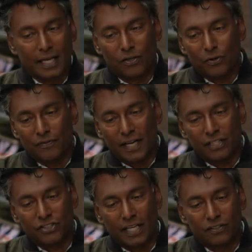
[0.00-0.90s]
I know you've had a
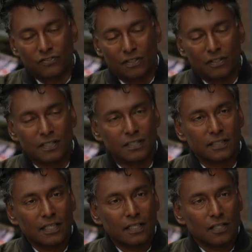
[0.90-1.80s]
chance to look at
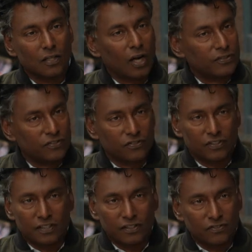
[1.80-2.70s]
lots of
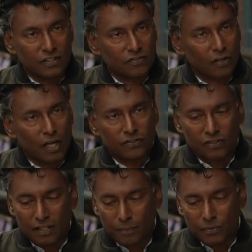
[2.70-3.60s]
statistics, lots
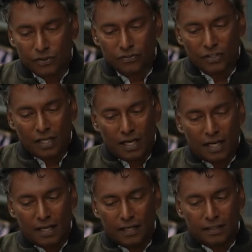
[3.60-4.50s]
of numbers,
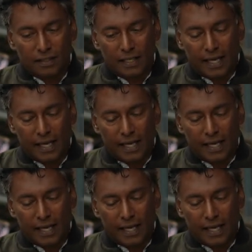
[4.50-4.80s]
uh,